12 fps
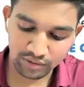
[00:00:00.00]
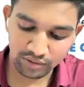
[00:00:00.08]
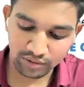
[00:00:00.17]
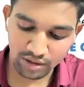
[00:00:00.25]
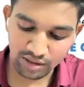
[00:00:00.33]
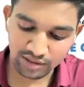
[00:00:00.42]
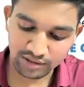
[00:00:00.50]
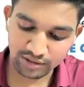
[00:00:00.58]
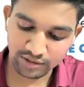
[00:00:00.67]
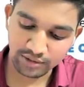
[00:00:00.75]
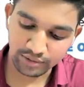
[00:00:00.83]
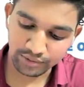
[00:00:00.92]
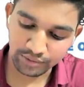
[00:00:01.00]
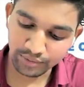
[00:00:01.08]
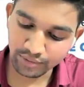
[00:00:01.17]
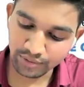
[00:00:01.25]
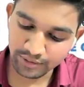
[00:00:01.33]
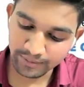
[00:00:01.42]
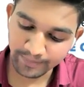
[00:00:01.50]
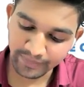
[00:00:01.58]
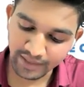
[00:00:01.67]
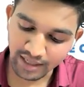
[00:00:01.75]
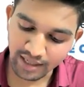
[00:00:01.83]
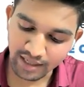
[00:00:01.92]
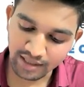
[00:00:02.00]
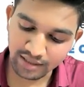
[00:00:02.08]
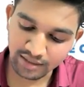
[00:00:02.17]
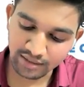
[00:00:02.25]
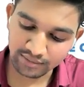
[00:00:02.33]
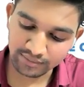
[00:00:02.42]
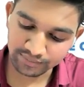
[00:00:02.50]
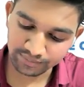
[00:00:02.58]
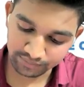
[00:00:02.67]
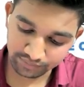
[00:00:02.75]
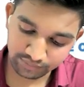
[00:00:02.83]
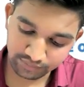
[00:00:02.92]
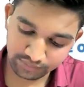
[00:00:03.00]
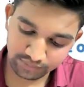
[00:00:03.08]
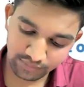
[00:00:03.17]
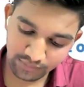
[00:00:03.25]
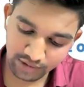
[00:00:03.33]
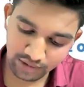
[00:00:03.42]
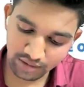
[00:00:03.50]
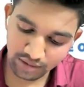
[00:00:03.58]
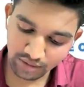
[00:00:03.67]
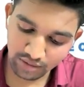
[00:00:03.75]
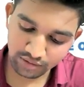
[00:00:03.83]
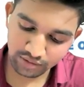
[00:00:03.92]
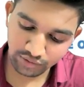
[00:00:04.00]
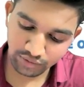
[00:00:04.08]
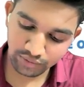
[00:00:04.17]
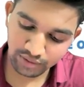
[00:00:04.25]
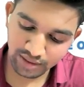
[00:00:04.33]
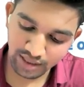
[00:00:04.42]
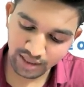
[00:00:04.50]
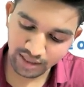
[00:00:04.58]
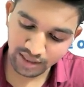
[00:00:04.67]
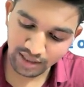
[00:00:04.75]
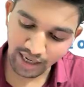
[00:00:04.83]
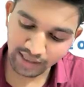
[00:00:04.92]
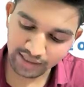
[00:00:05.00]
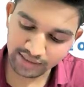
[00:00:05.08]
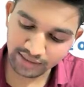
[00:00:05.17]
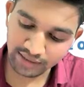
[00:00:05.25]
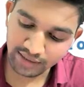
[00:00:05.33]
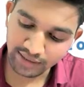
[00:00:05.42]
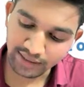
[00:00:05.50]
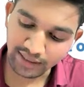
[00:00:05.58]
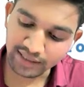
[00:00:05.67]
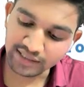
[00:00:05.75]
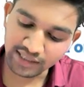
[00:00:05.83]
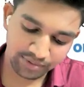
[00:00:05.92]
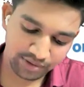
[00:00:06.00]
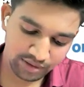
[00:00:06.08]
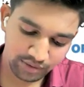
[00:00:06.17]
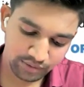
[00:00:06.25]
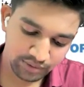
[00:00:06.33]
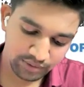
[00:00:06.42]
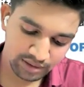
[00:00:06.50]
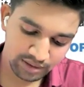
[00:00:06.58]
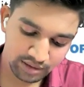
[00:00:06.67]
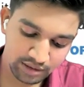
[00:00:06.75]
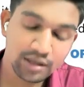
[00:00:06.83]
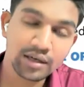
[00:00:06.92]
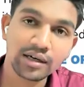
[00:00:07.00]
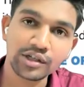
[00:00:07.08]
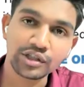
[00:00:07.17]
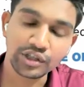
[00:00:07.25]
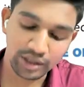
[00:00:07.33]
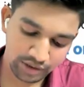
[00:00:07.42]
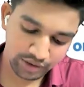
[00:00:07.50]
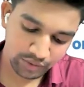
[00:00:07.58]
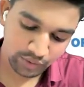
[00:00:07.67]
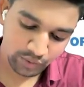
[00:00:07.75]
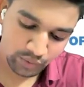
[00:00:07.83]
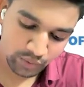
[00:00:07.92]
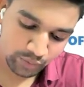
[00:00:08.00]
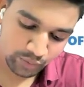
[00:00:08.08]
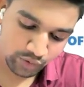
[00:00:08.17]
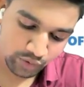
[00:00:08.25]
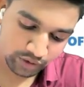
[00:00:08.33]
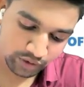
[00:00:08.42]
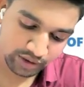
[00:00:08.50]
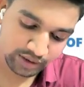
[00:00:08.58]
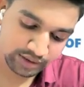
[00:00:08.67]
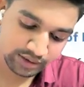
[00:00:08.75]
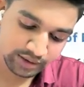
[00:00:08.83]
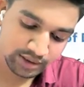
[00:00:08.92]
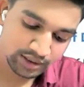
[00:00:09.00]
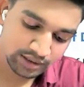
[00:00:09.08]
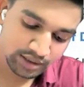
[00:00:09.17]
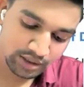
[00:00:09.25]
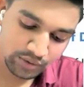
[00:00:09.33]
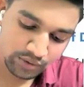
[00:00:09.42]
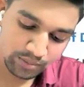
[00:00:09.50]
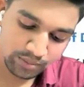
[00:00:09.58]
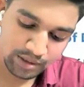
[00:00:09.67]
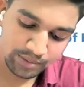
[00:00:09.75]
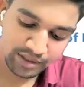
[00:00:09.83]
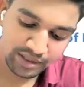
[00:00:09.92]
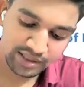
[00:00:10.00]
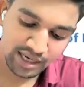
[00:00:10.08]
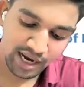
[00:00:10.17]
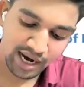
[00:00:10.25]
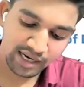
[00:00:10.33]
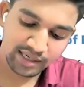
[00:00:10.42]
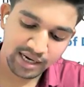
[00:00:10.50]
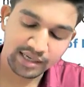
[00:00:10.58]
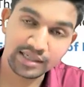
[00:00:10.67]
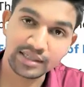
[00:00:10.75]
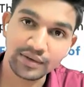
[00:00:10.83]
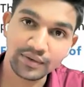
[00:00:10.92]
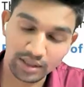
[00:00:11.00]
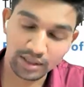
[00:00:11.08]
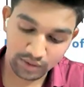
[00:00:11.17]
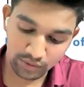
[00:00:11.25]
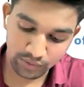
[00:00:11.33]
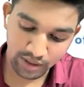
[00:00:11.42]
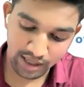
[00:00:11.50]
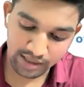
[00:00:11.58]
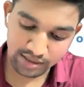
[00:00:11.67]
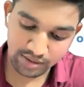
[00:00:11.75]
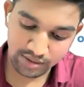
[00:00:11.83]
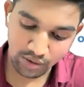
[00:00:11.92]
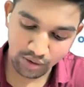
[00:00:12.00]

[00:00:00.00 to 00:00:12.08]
Tulpan's rules, and Turkan's rules and act as an exception to the constructive notice. The Europe Committees Act 1972 has